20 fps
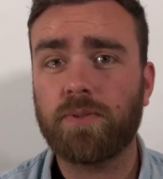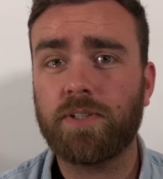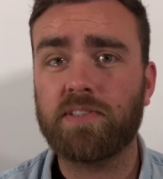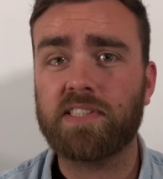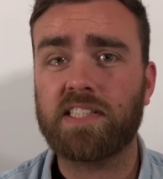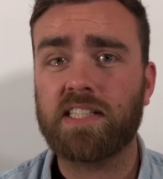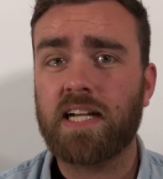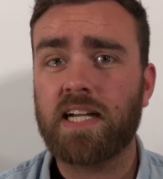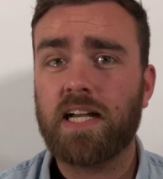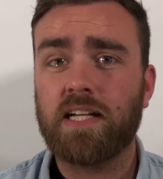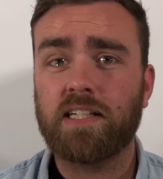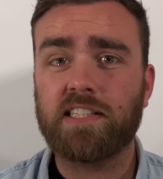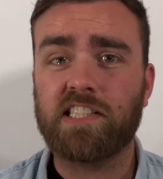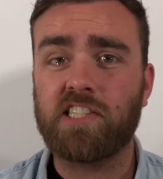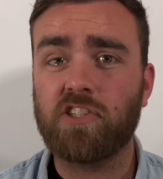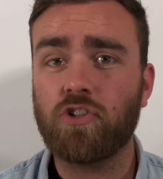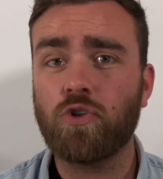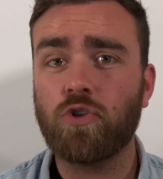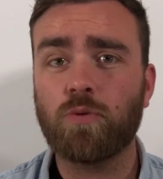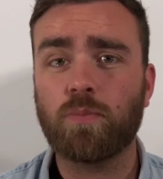Use
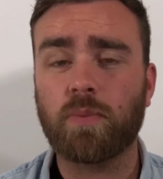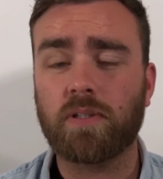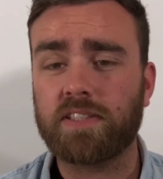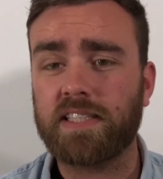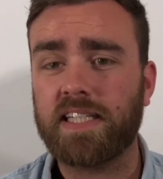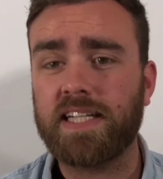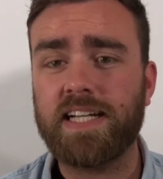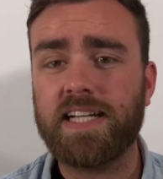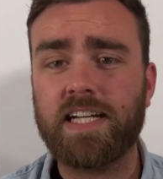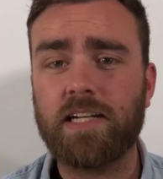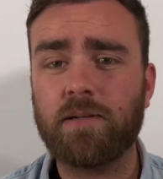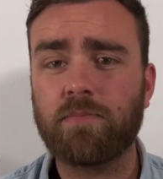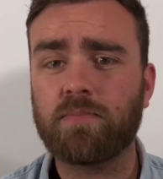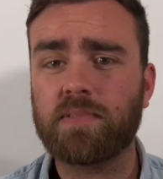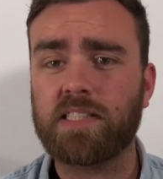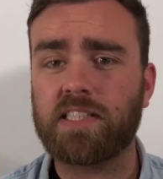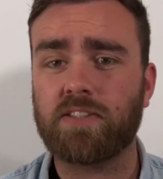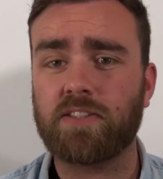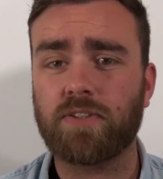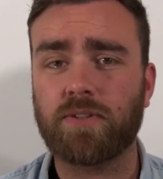Zoom or
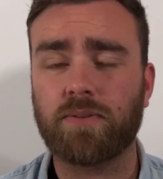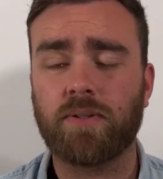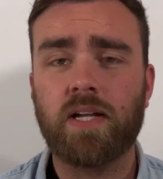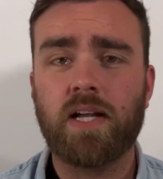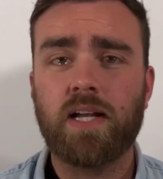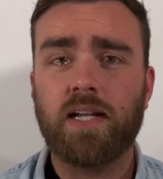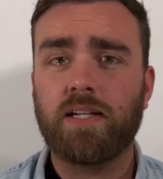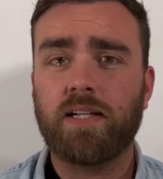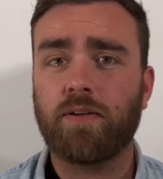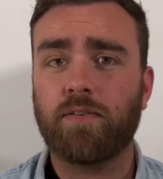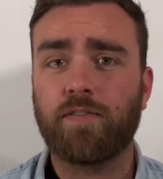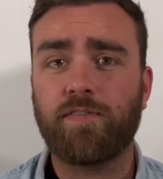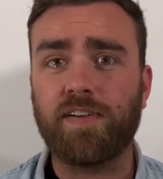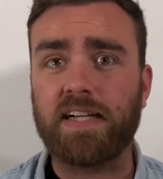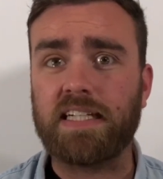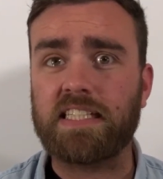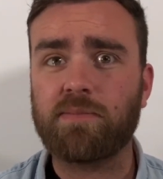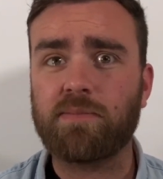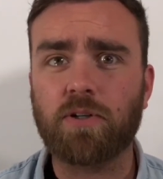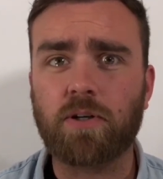Teams or
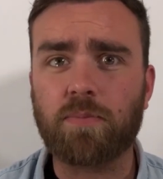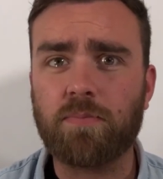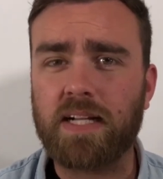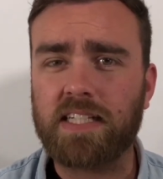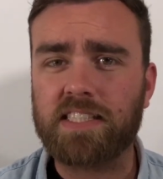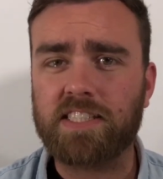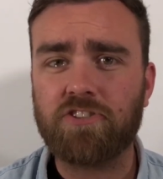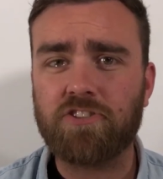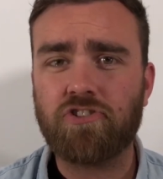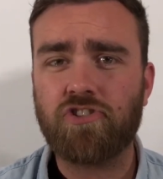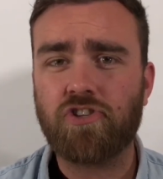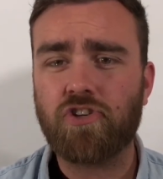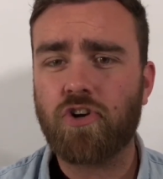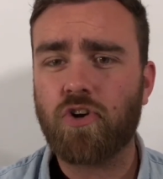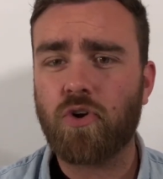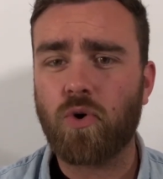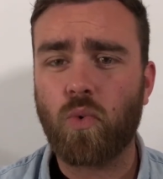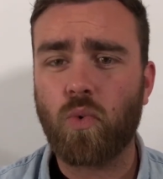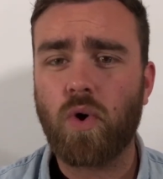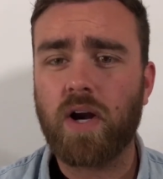Facebook Messenger
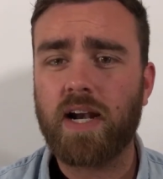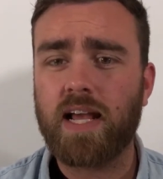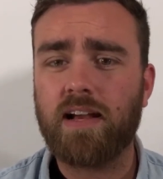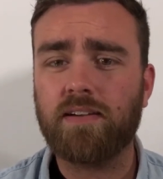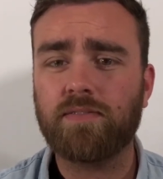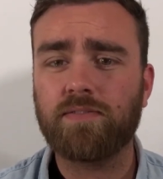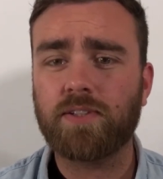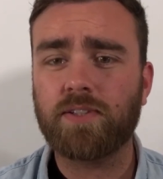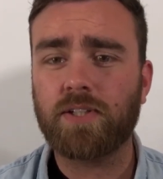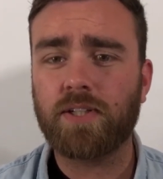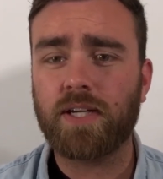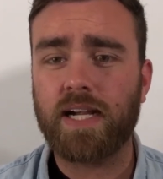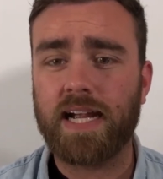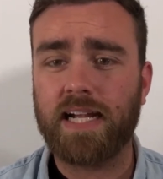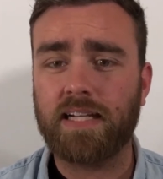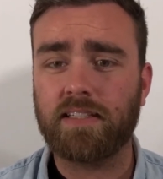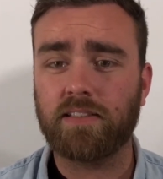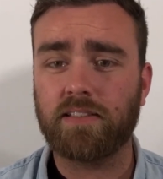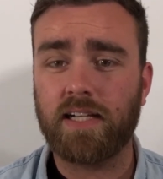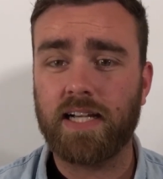or whatever,
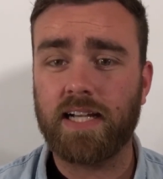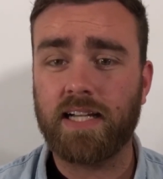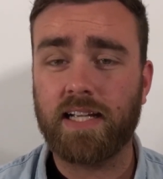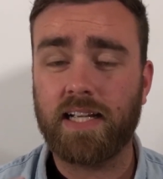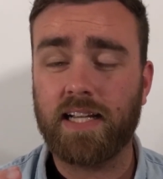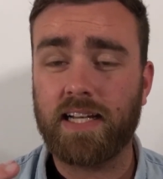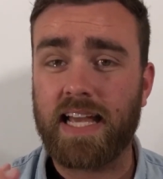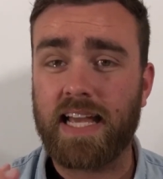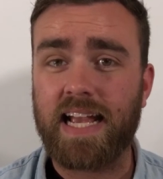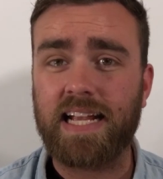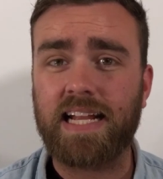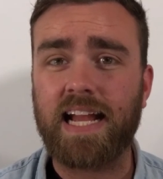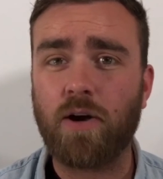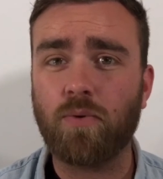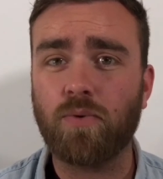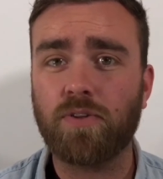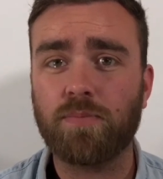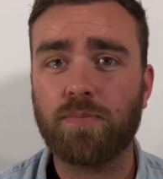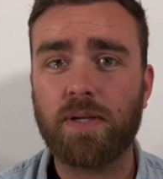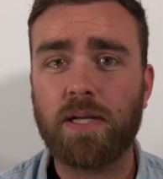and hang out
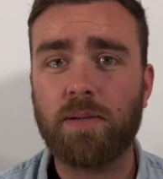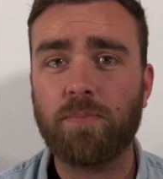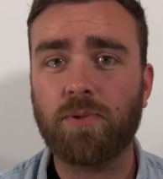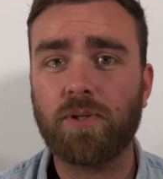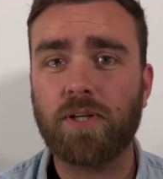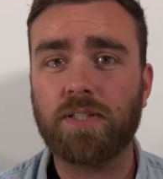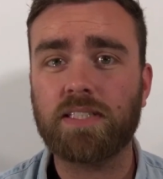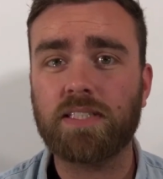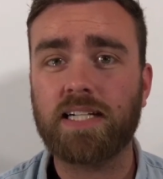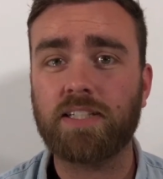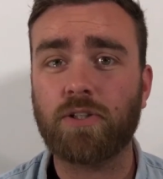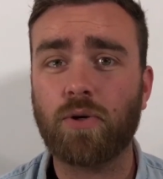with people online.